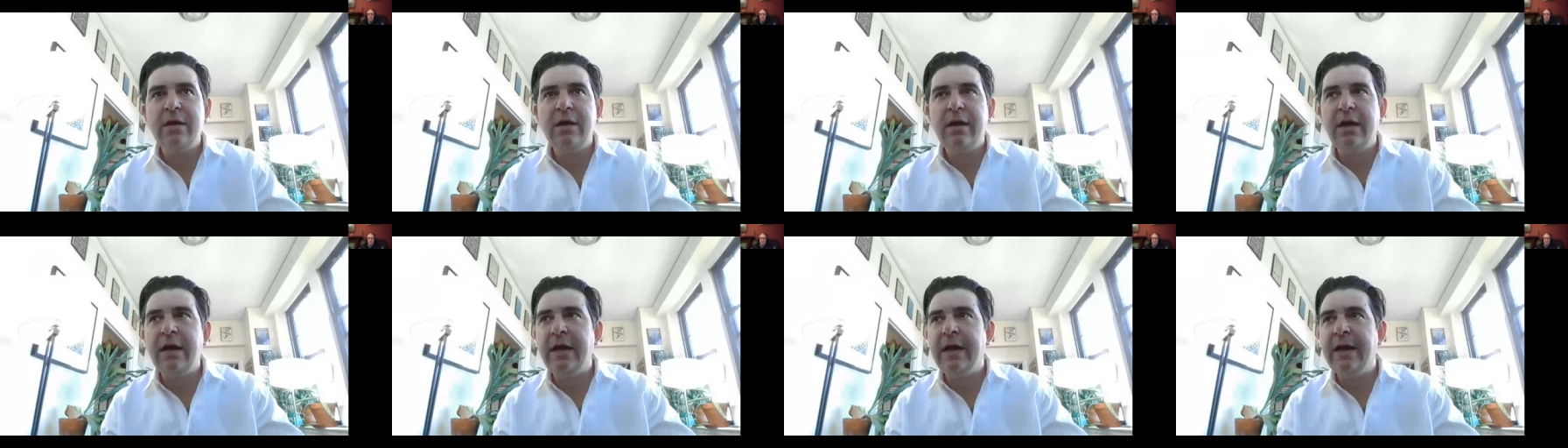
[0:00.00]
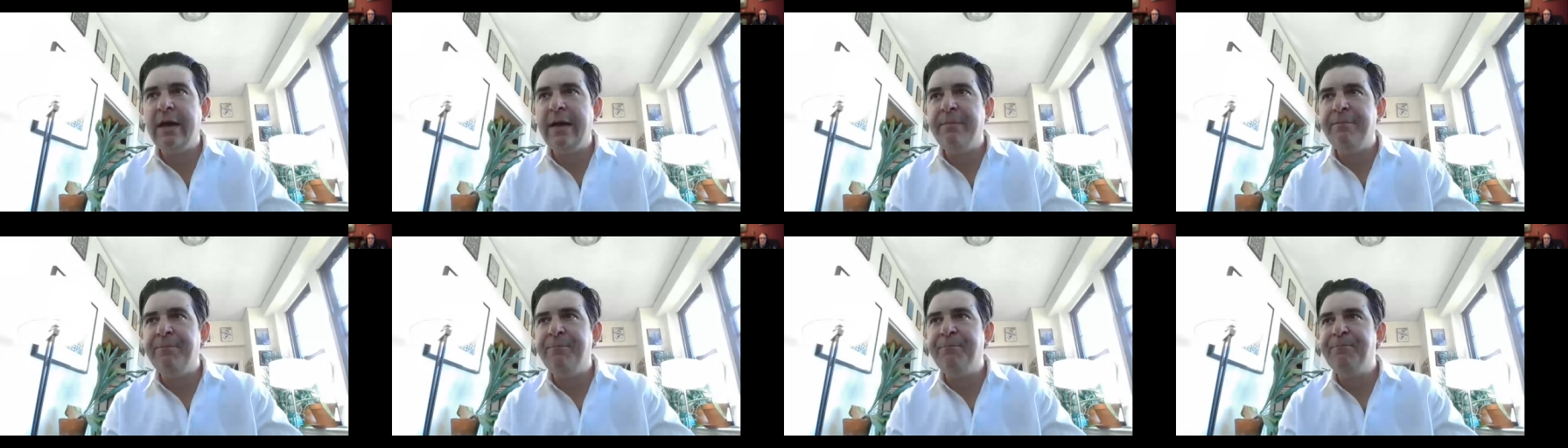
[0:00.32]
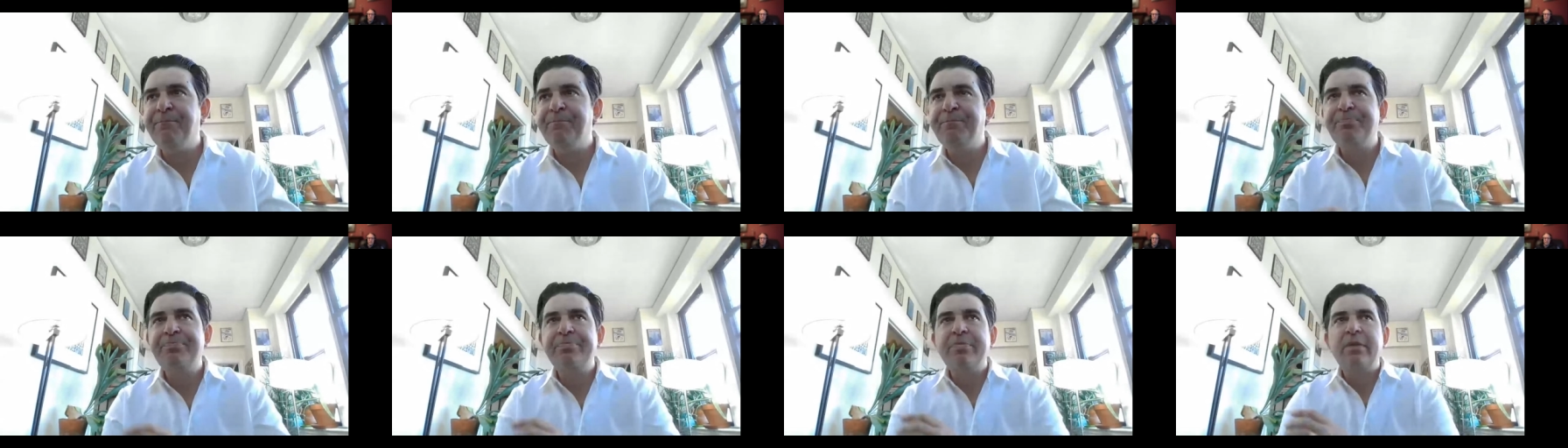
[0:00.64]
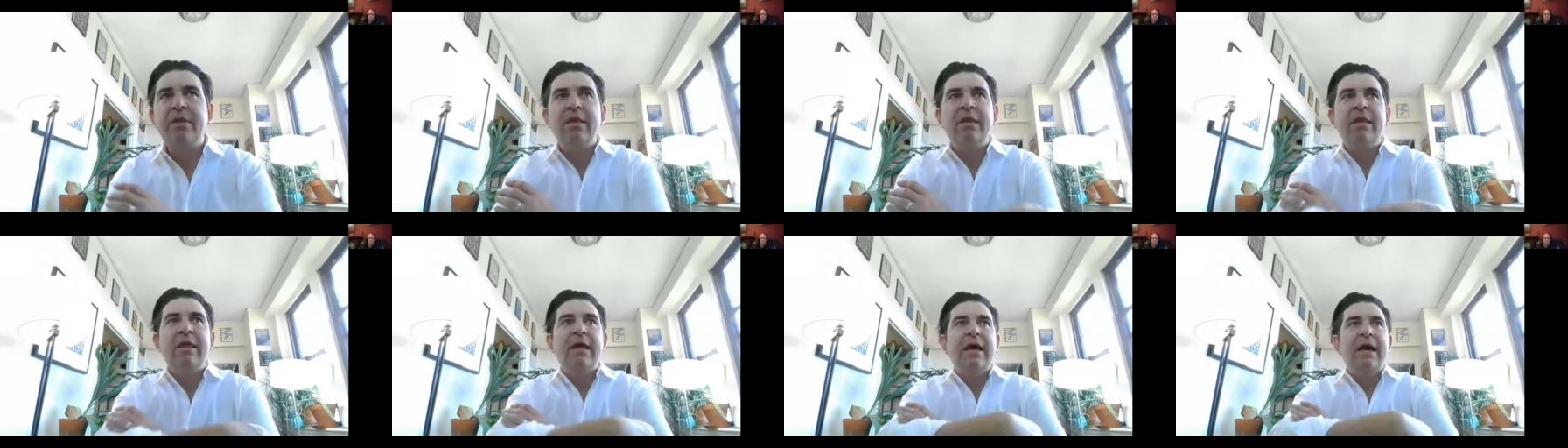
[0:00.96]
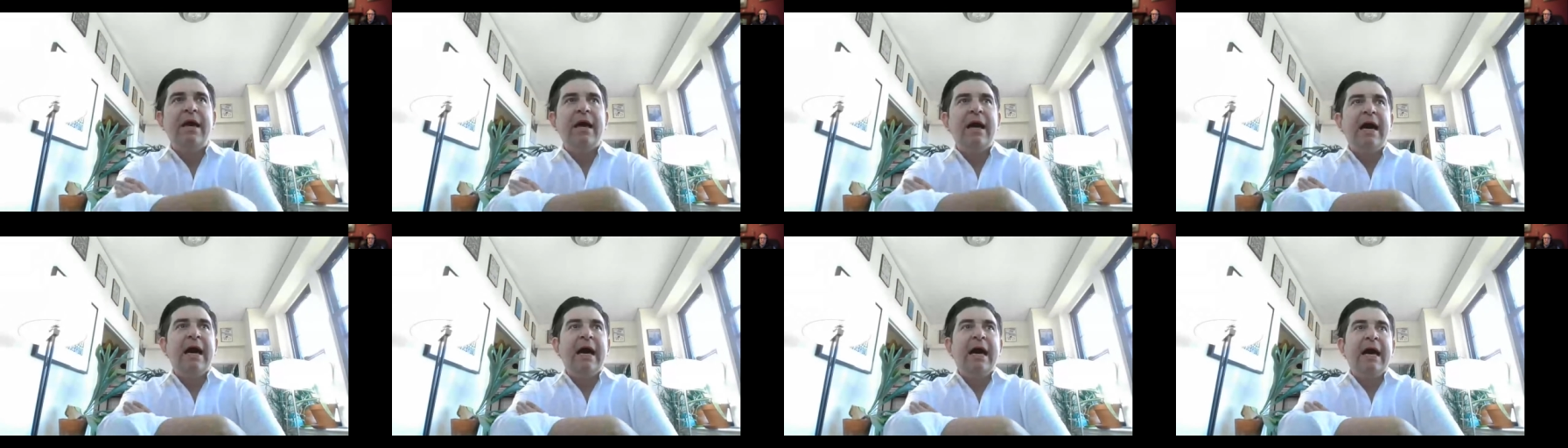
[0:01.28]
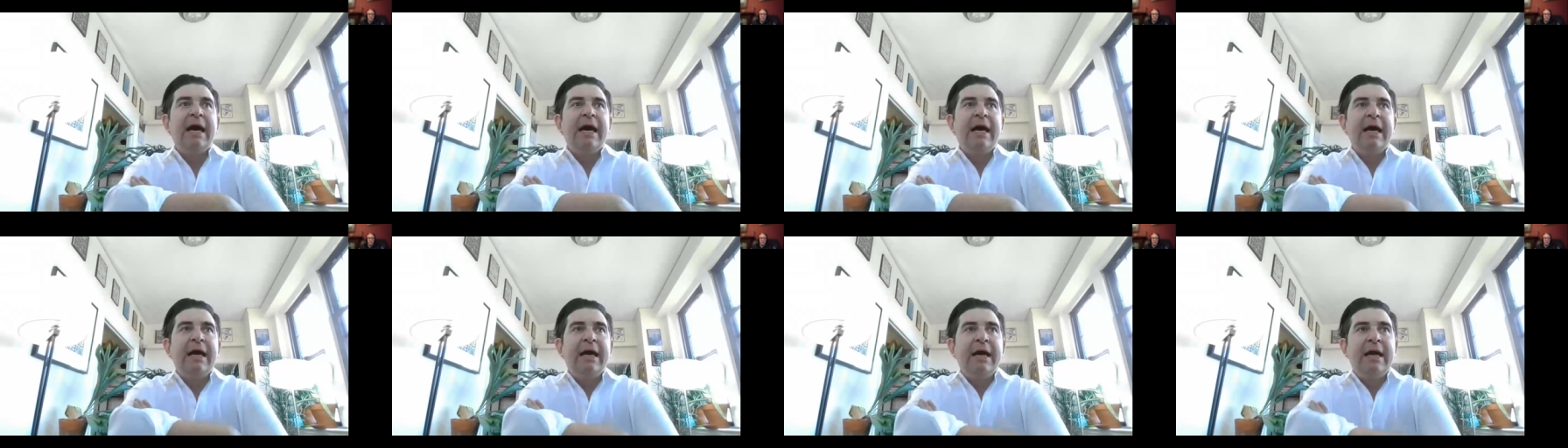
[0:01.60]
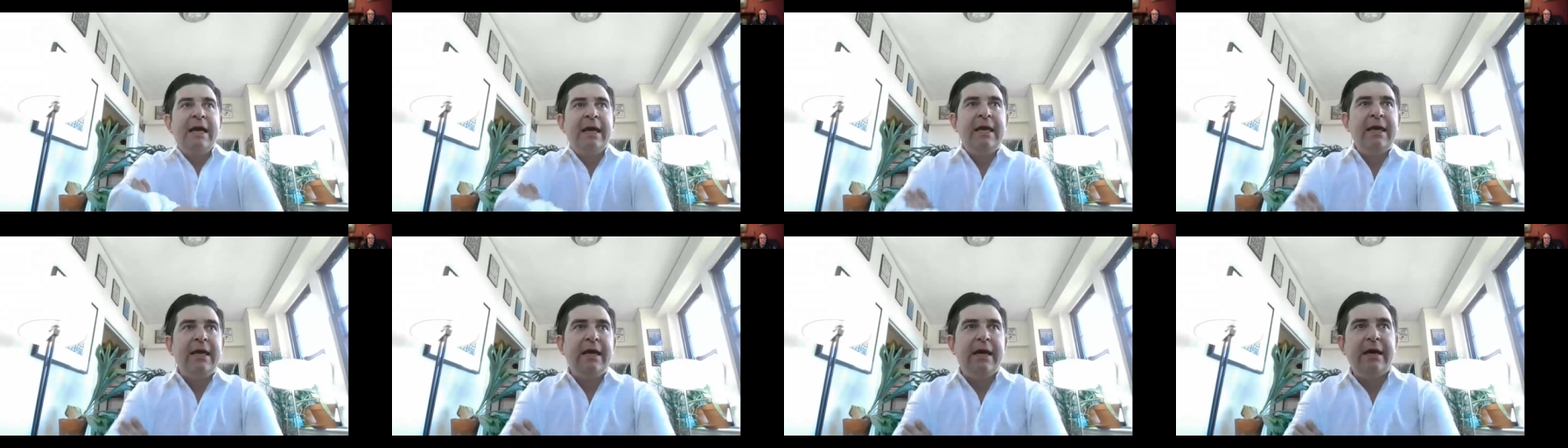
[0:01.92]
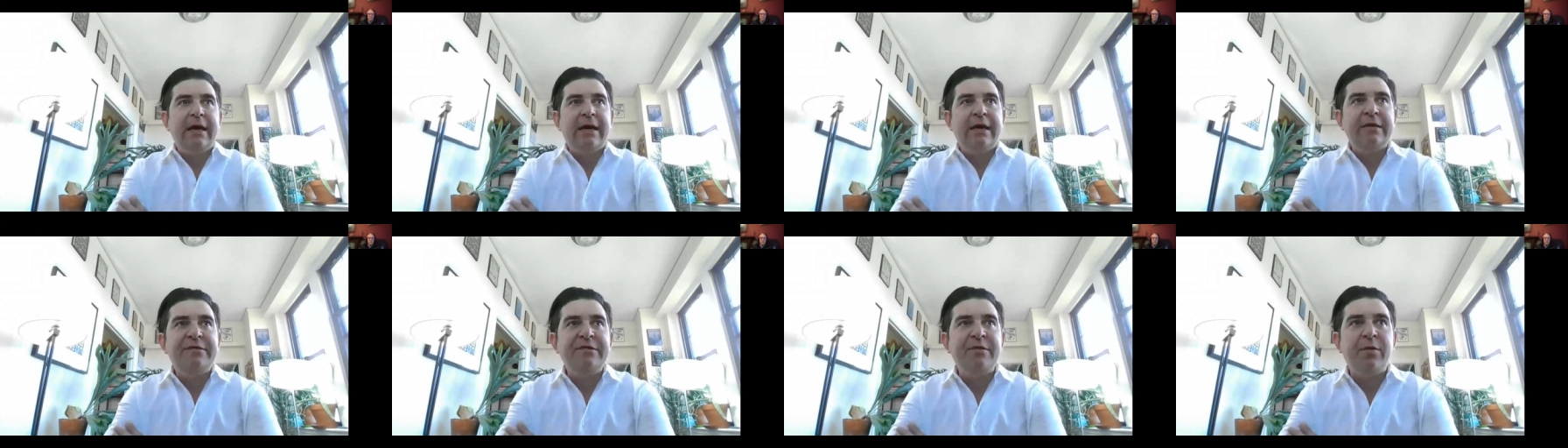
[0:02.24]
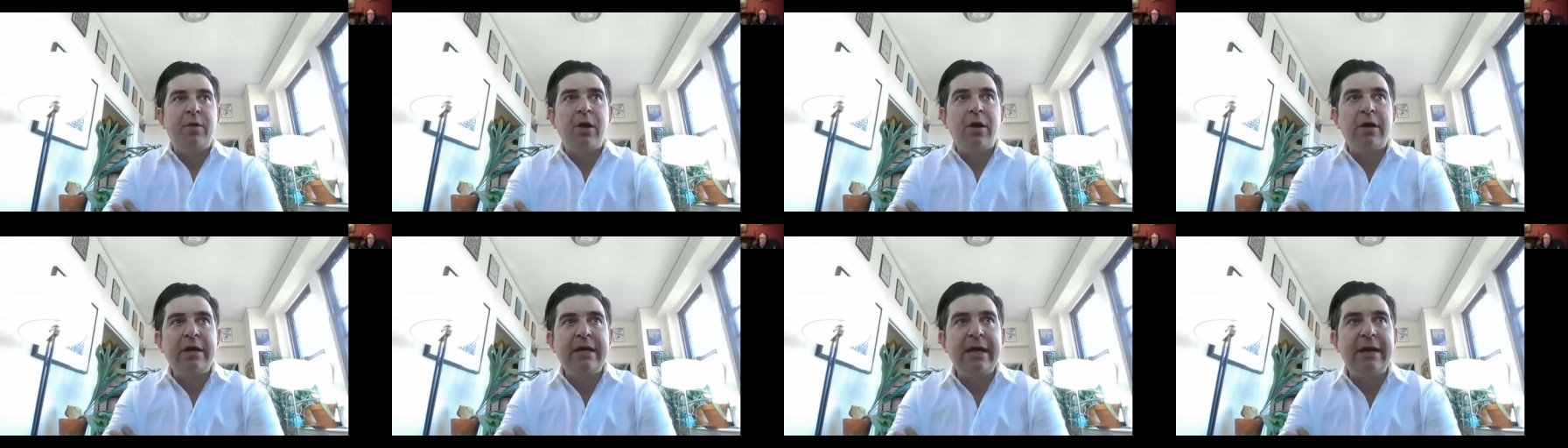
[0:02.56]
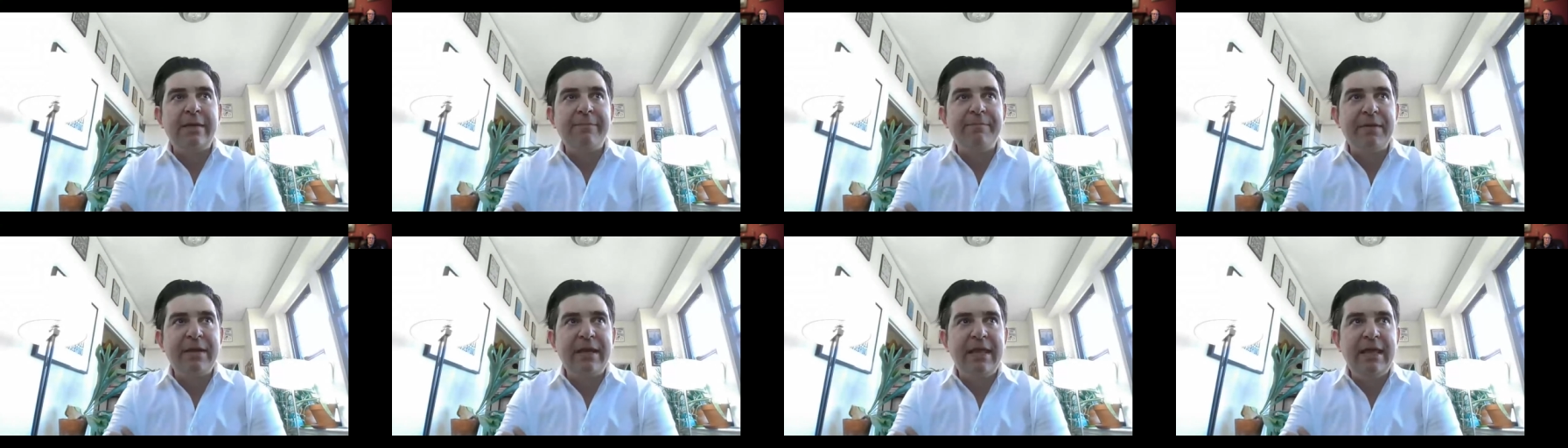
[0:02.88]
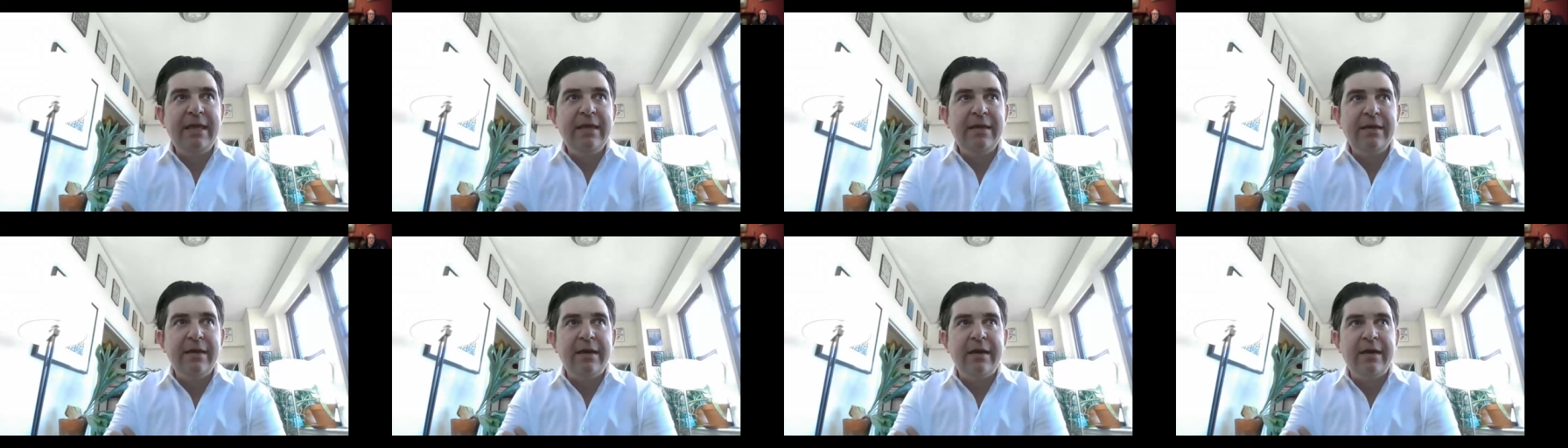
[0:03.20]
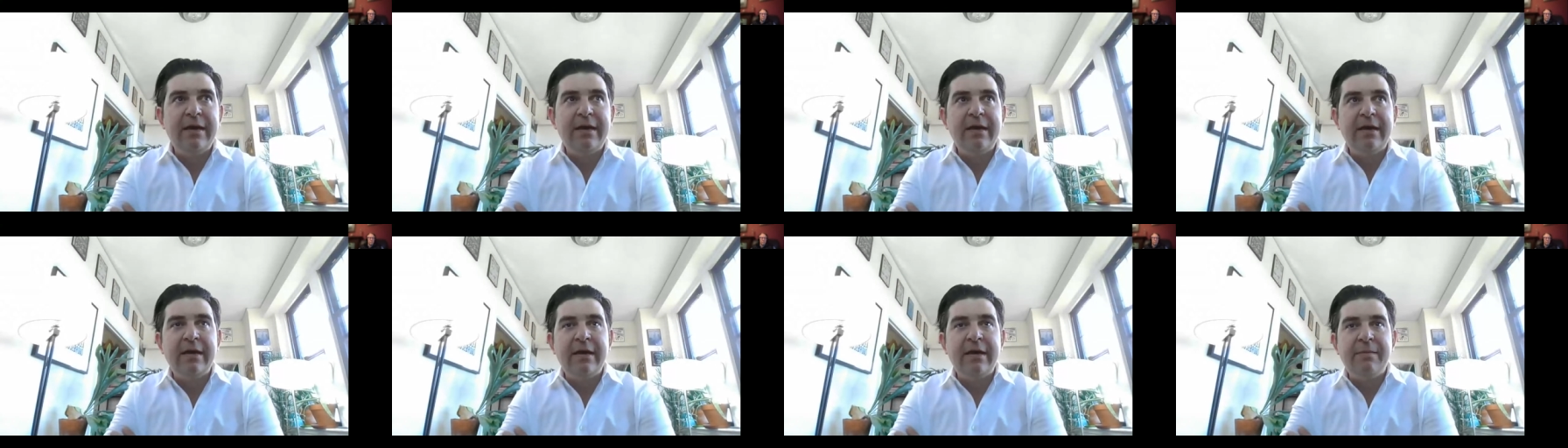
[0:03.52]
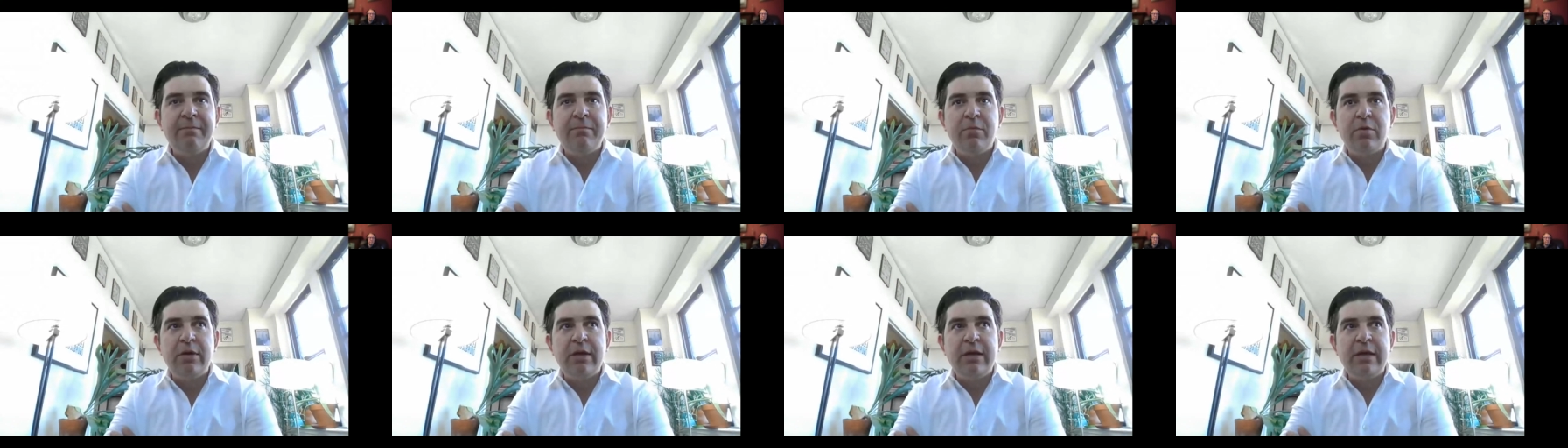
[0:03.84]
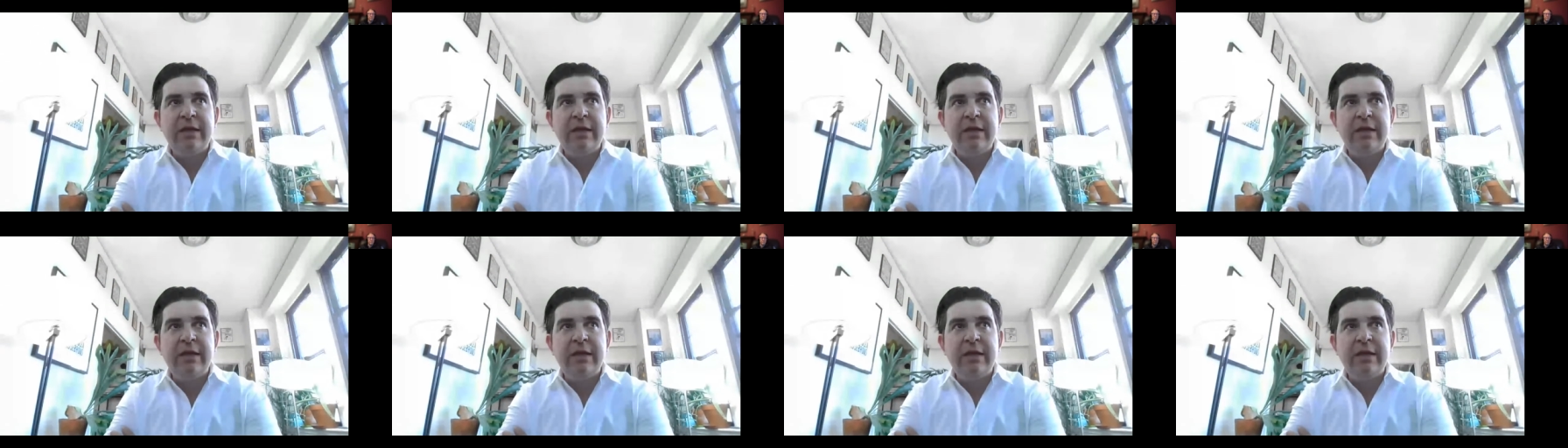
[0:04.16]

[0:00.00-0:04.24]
Um, I uh, so our company um,